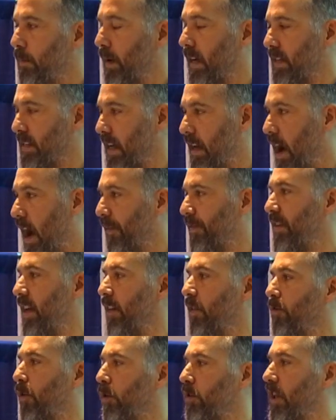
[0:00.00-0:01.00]
because it
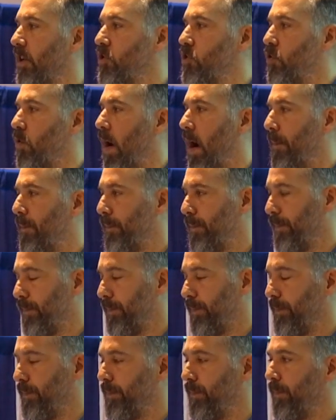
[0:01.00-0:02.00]
offsets voltage drop.
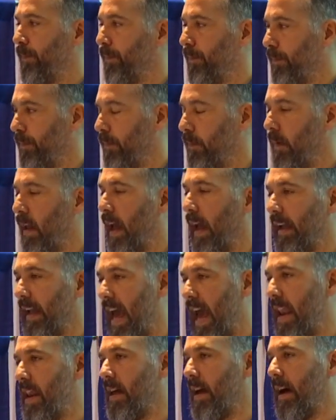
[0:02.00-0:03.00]

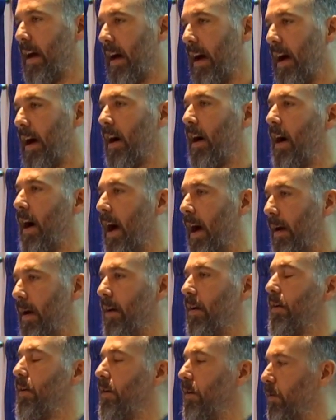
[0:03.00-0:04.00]
Again, I
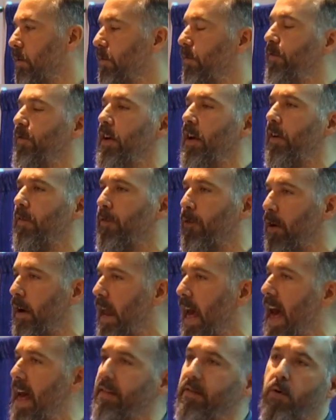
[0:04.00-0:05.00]
feel free
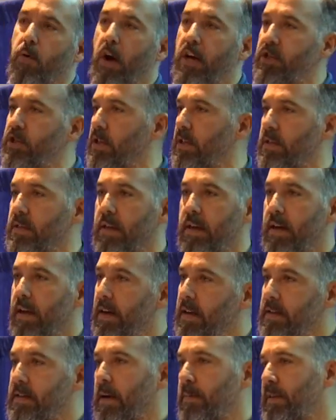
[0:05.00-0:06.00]
to ask questions.
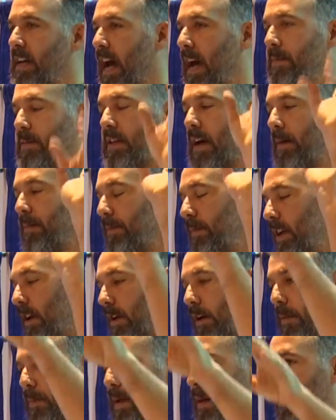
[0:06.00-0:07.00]
Sometimes I'm, you
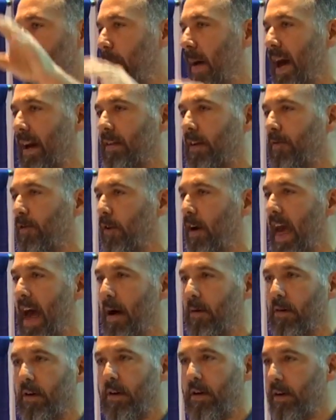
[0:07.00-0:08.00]
know, could be in the back there for an
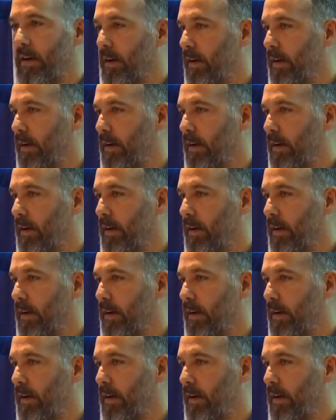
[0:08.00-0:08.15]
hour.